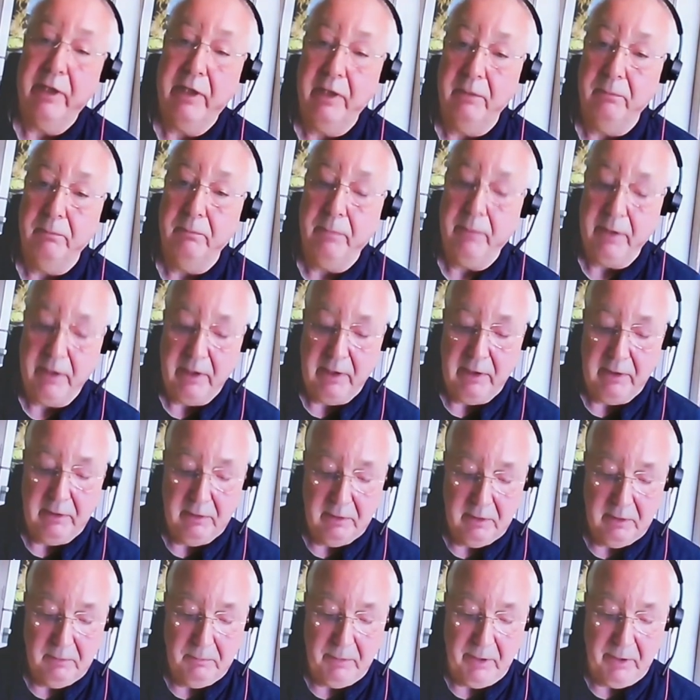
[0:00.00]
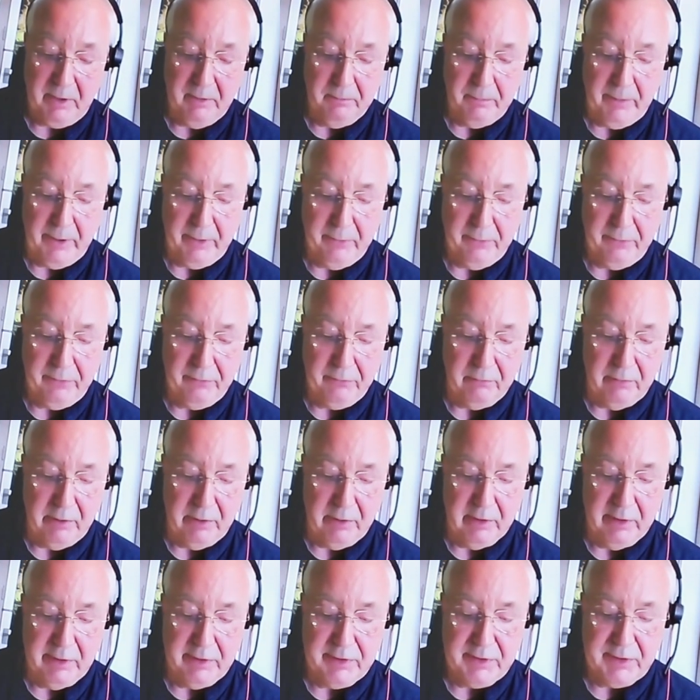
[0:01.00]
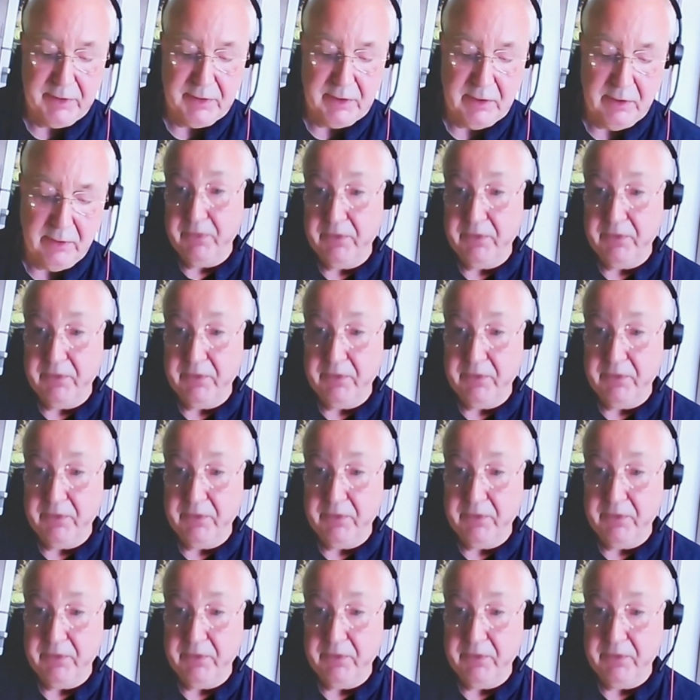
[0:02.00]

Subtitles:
It can be a bit of both, really.